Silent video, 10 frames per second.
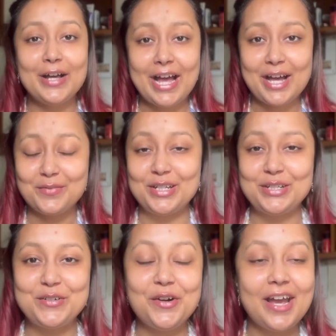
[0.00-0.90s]
I'm
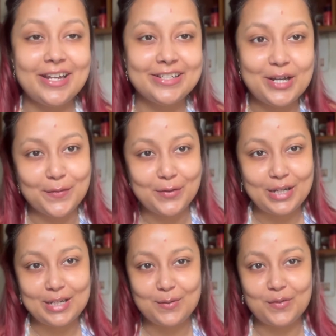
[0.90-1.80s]
gonna go ahead and cover
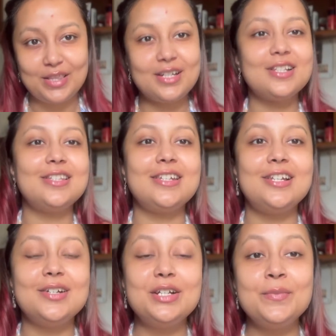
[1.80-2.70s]
it up with the
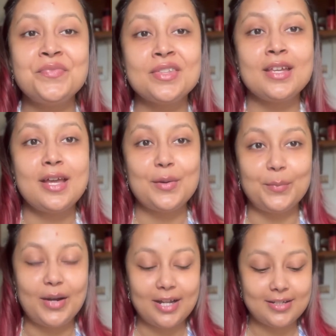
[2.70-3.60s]
concealer,
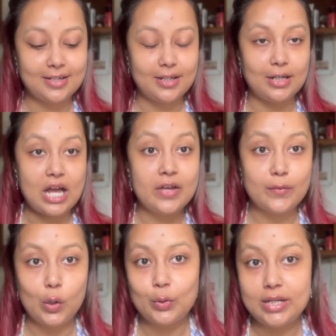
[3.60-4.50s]
but
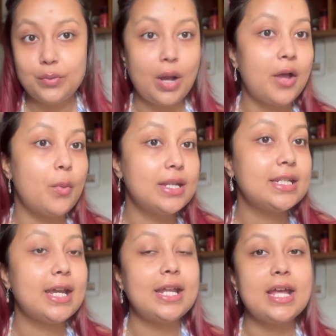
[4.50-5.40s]
I went
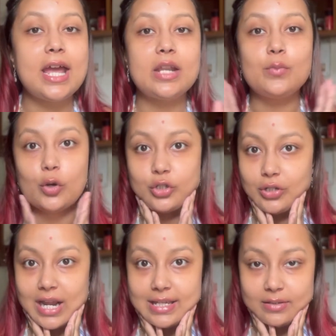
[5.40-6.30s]
ahead and
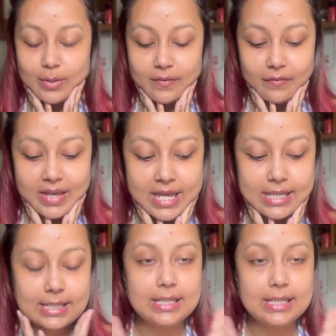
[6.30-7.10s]
moisturized my face